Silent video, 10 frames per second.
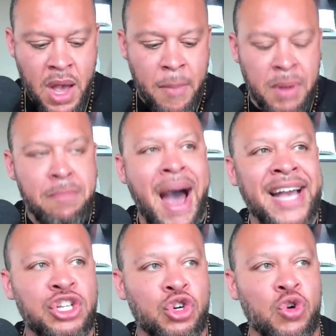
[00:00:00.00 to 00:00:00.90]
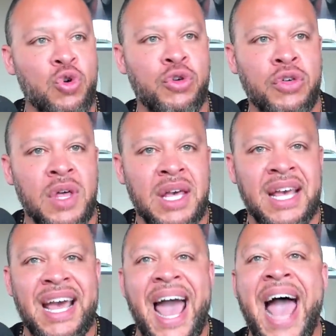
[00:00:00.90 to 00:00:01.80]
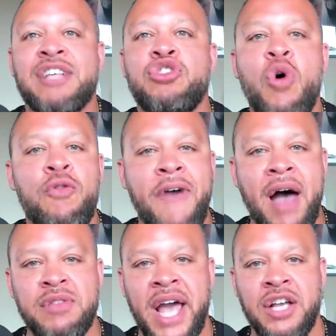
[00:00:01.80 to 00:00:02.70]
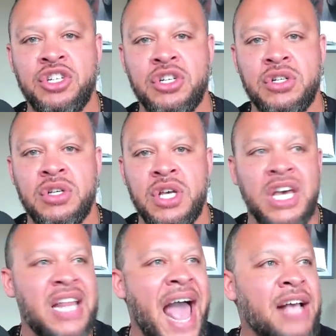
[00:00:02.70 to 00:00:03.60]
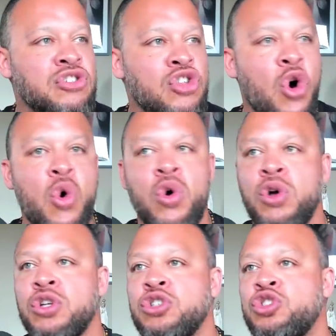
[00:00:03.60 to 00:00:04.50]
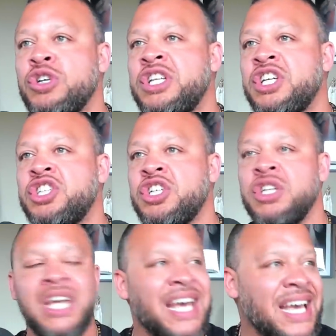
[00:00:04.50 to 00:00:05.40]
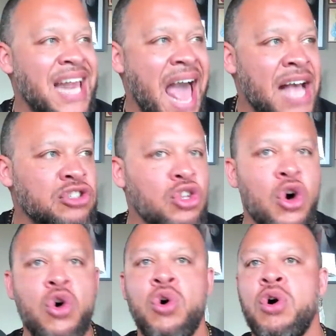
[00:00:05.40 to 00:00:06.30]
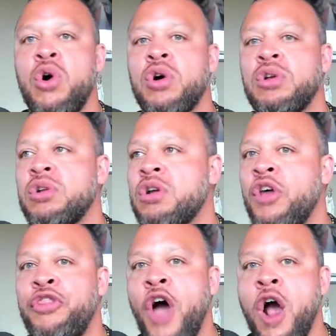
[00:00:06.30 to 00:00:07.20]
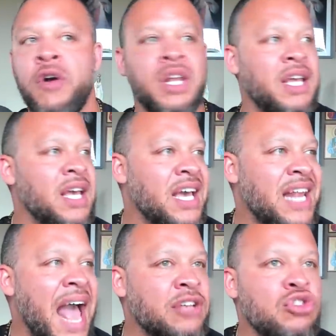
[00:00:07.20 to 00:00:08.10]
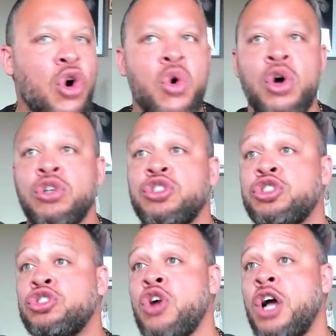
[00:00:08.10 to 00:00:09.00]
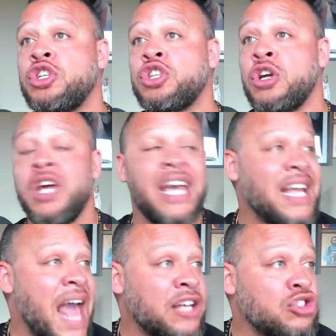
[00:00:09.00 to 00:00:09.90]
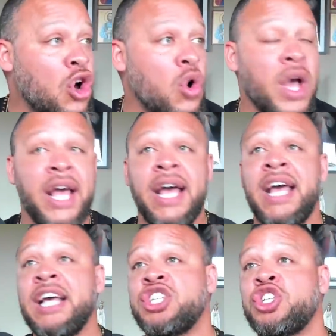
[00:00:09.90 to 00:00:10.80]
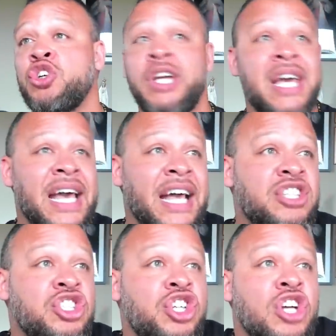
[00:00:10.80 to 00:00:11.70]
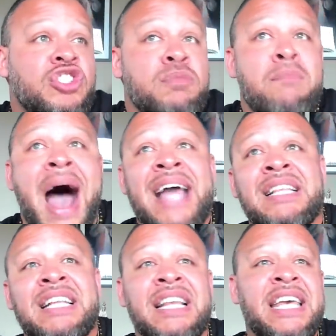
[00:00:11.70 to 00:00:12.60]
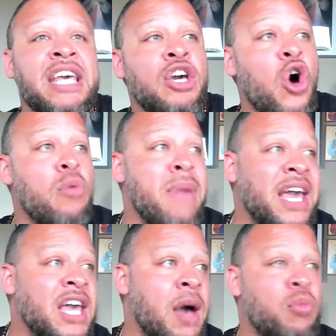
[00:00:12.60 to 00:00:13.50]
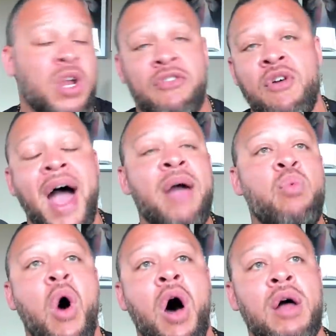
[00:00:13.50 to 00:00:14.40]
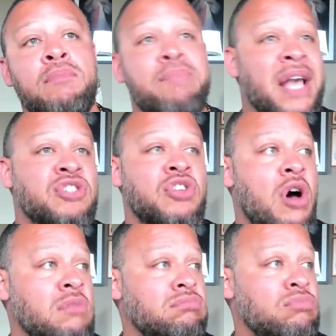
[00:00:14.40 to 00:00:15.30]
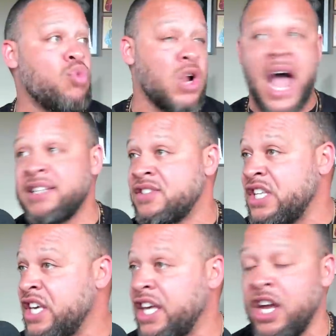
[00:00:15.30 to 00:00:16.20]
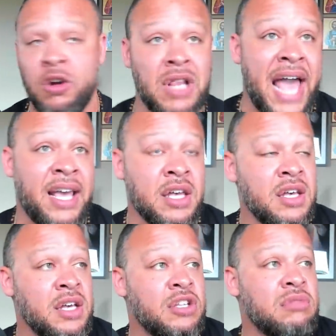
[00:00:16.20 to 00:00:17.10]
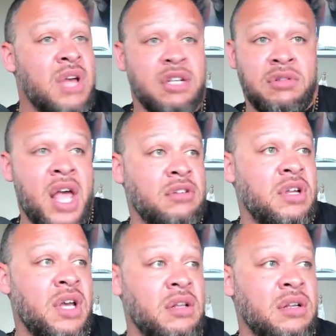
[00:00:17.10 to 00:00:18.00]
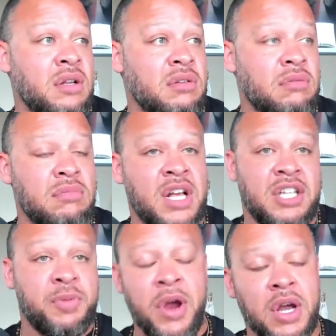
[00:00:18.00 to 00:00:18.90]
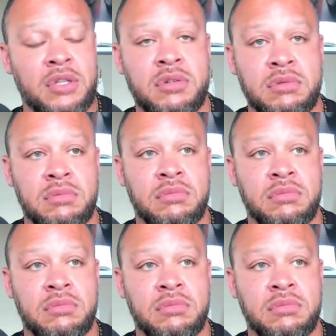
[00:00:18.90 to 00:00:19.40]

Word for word: But my truth has no foundation, it has no tradition, it has no authority, it has no structure, it has no history. It's just my little ego making up whatever I want based on what I see, here, like, and, and, and, and experience.